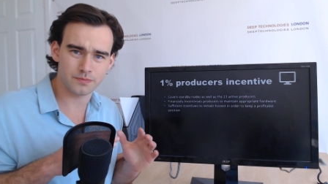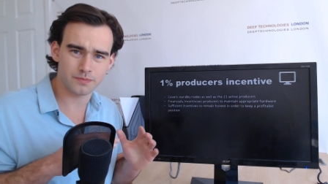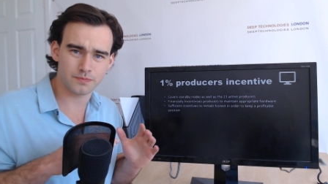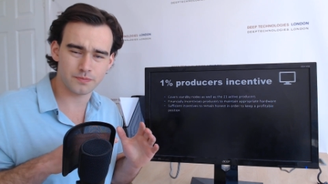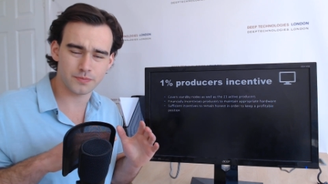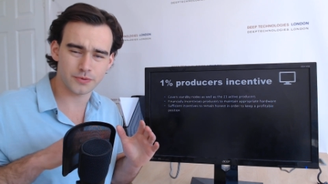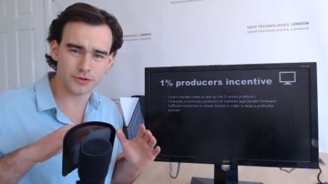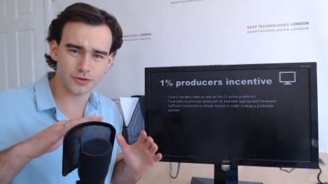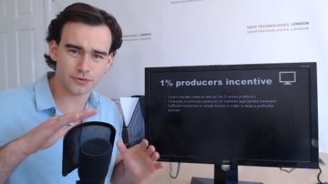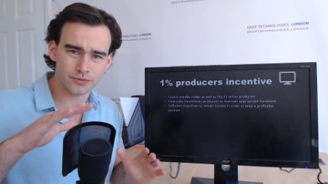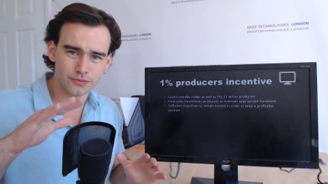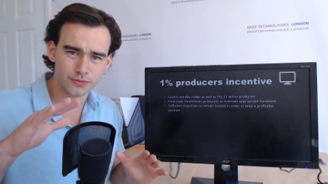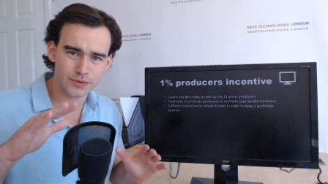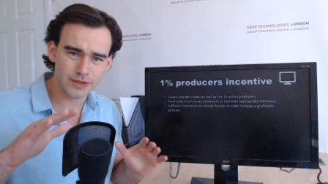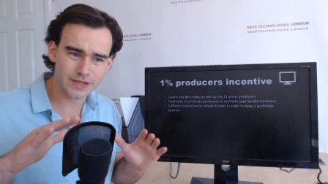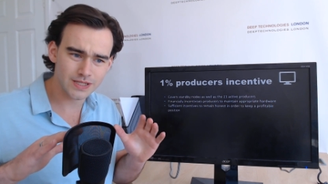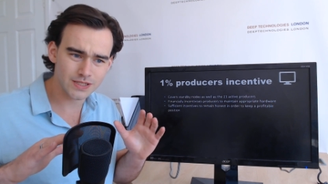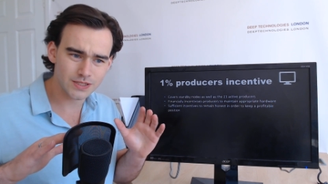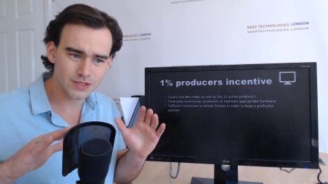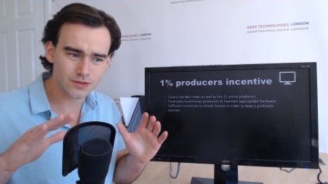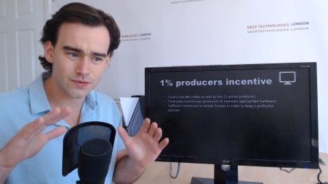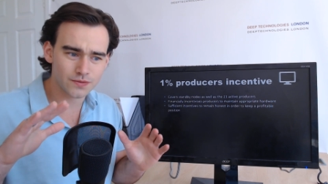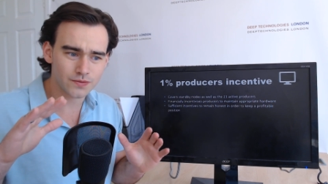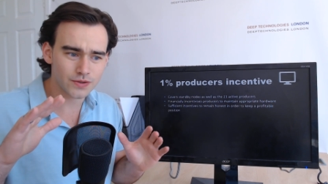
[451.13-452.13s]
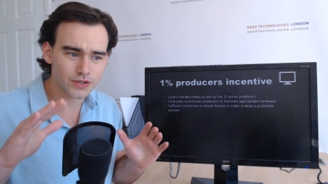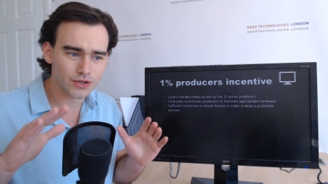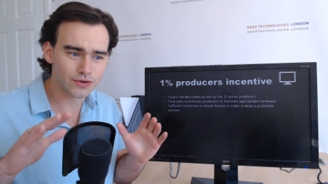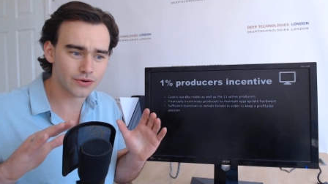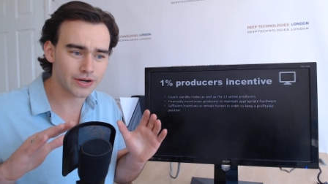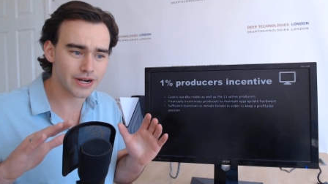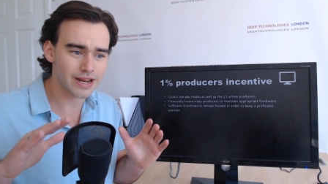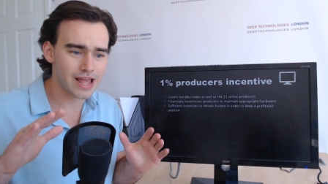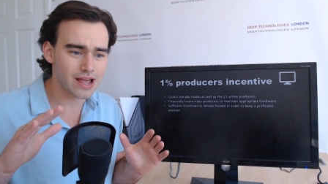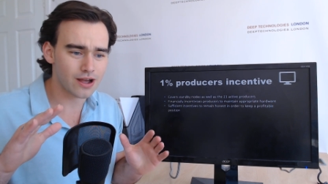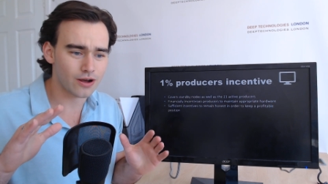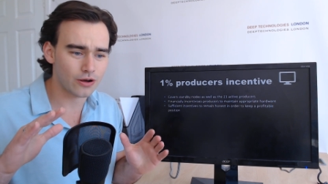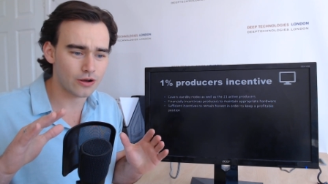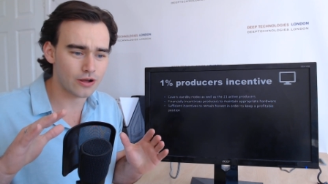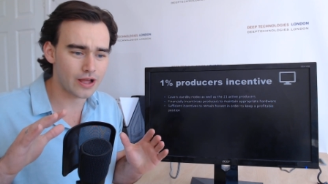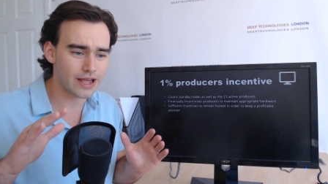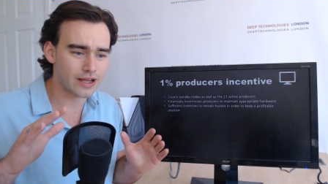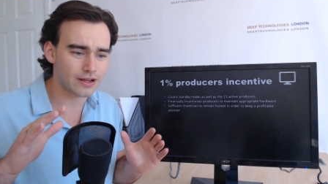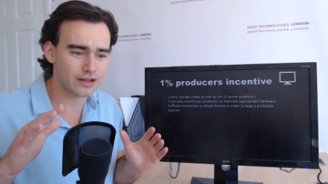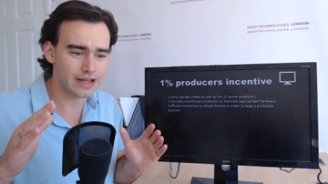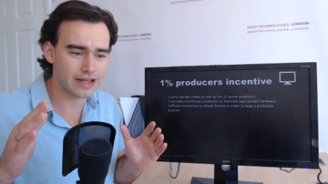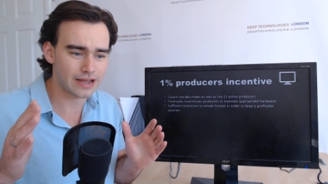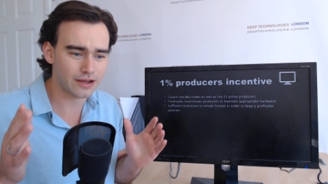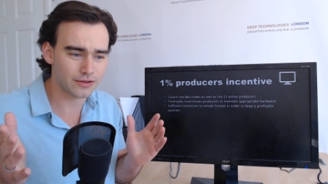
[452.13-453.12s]
But we need to figure it out,
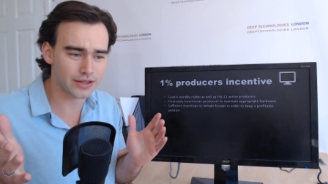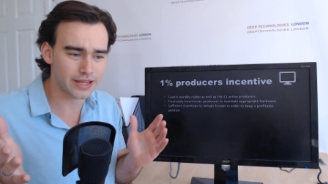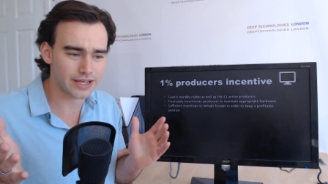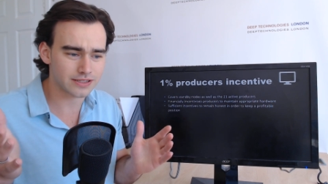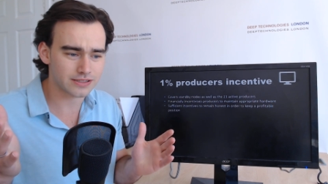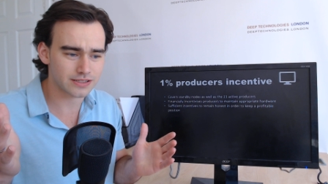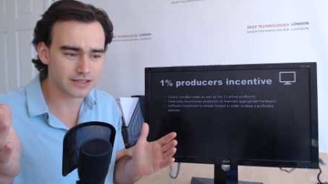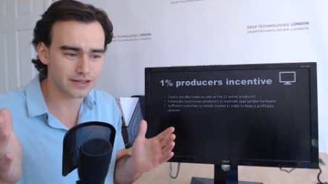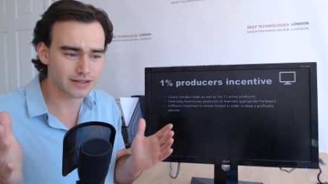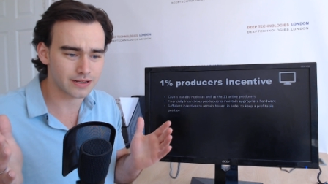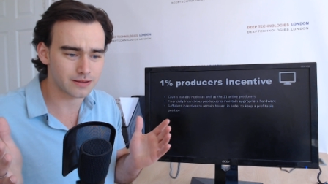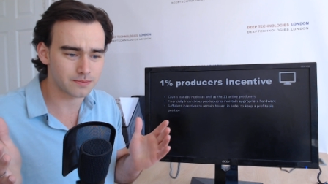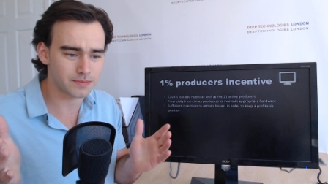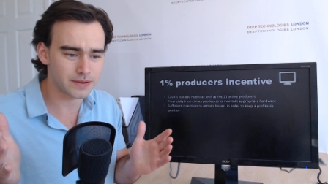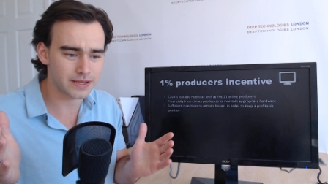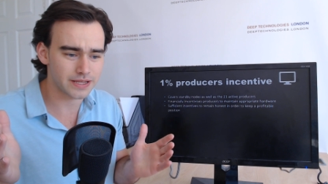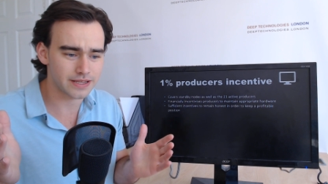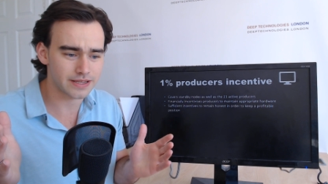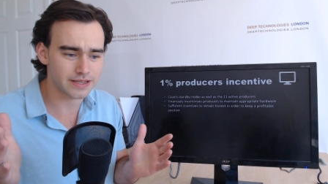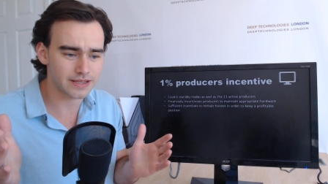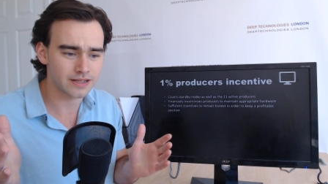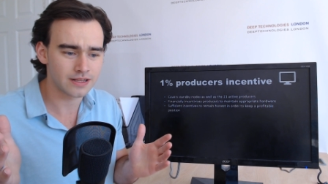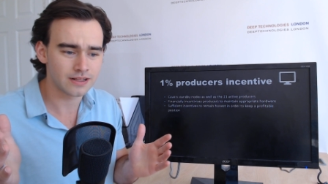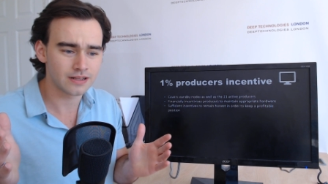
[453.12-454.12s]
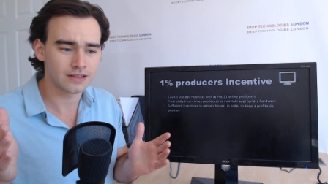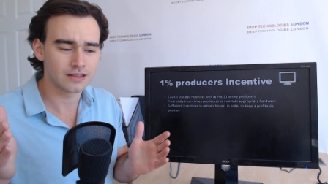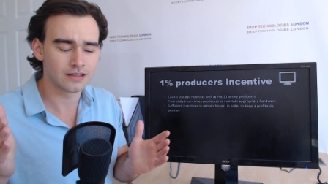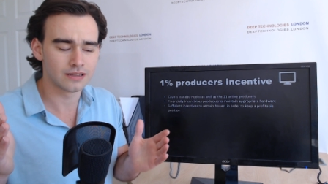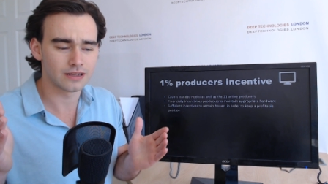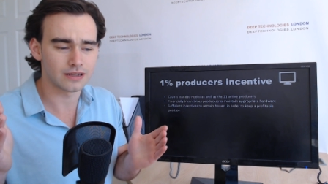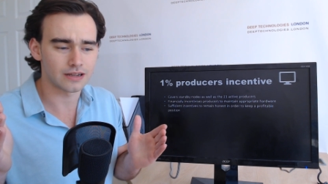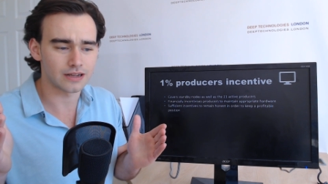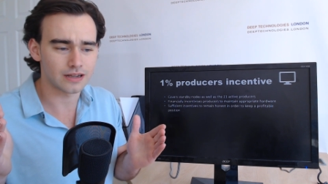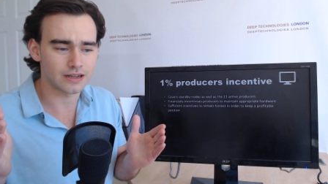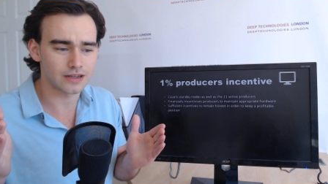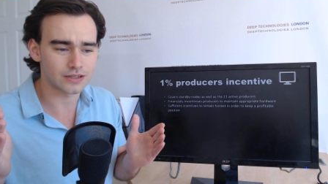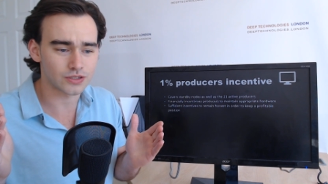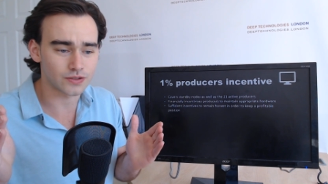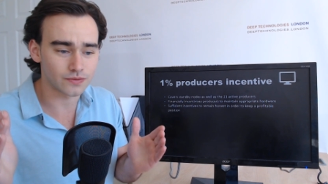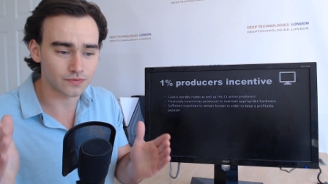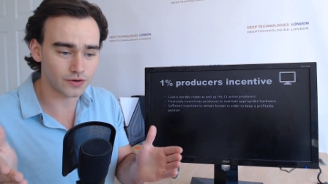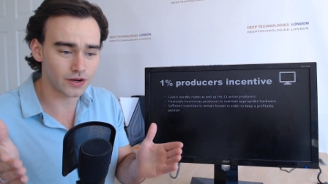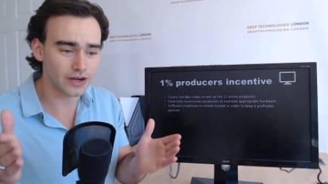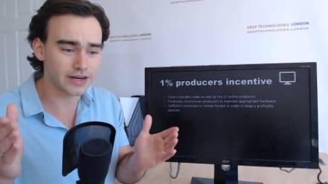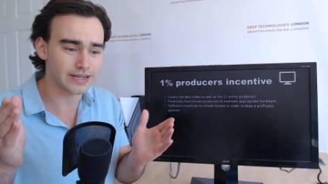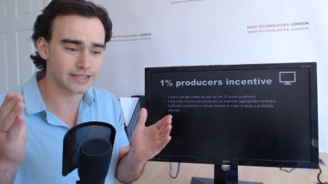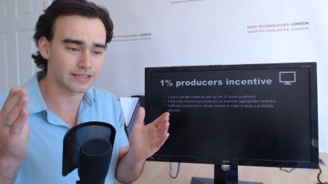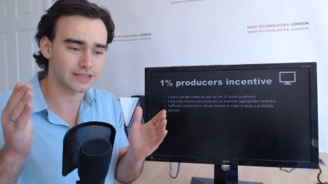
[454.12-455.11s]
how that's going to be
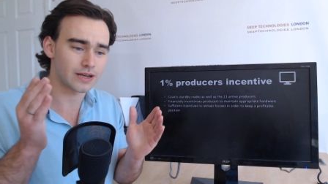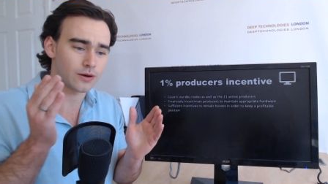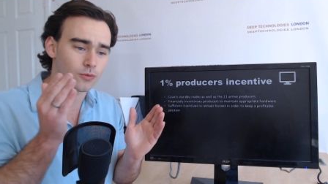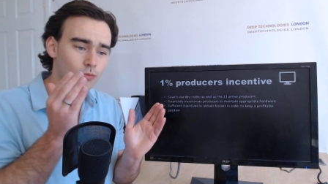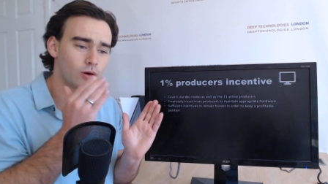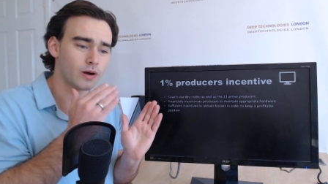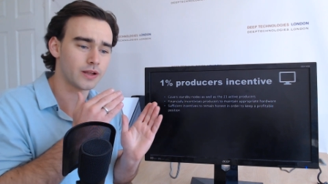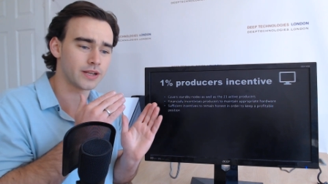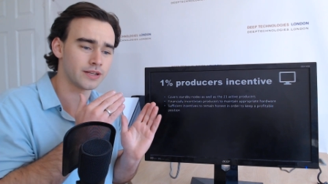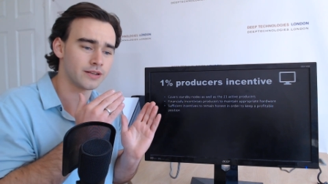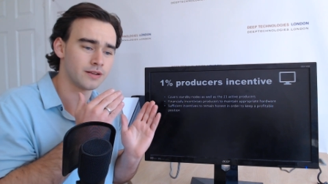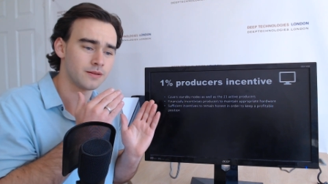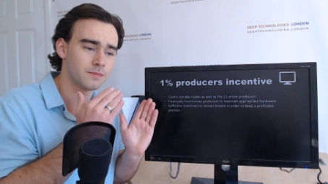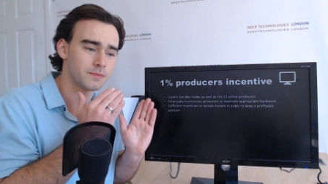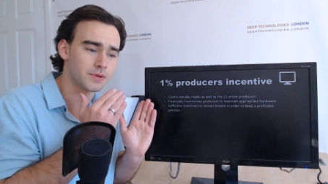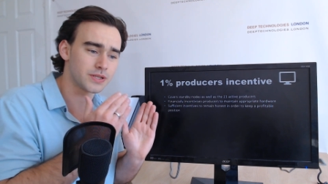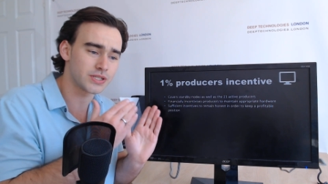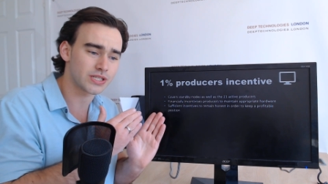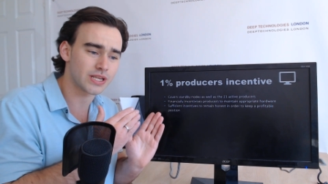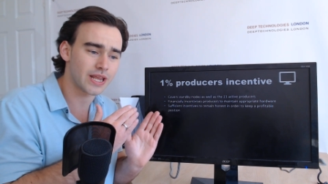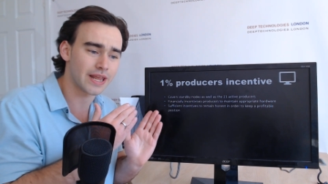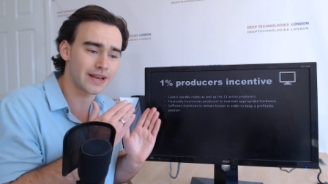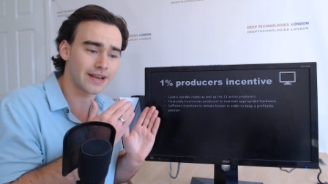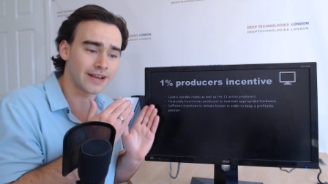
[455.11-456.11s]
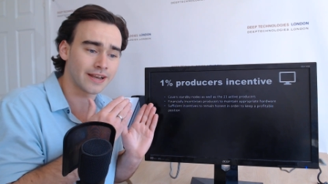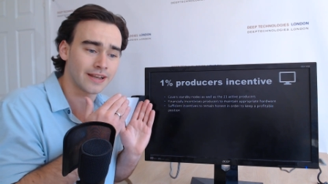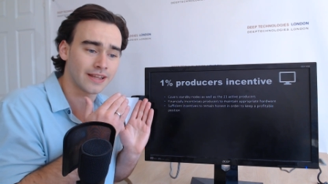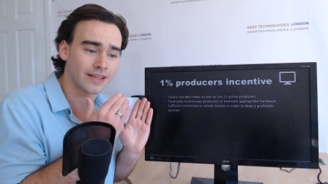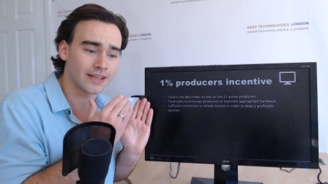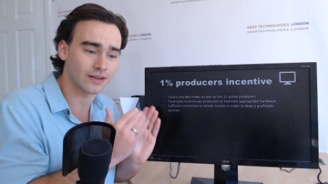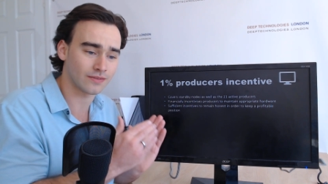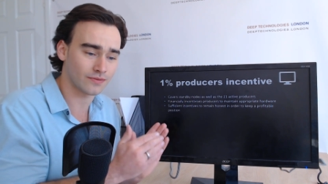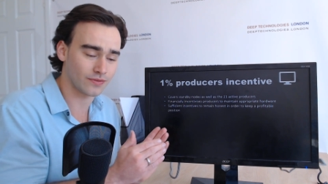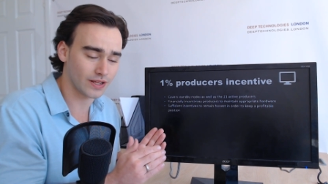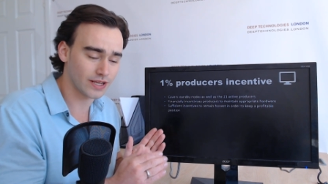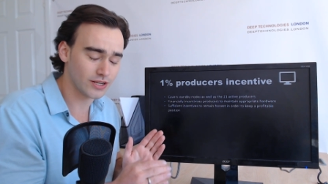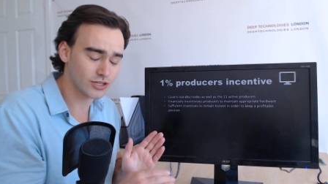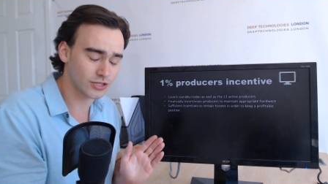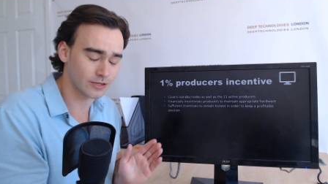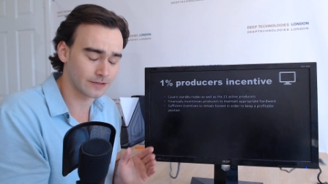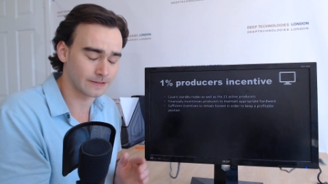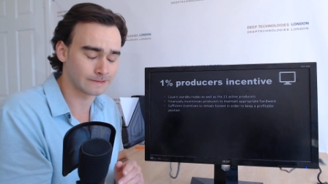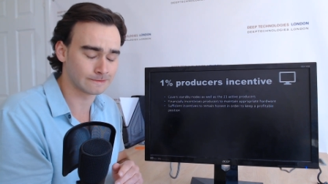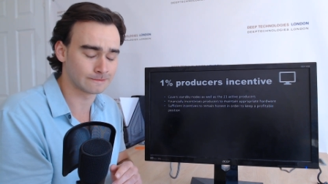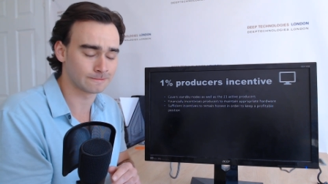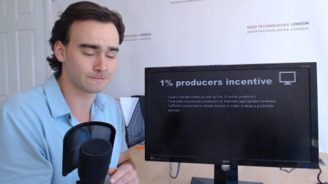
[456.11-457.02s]
divided, that 1% inflation.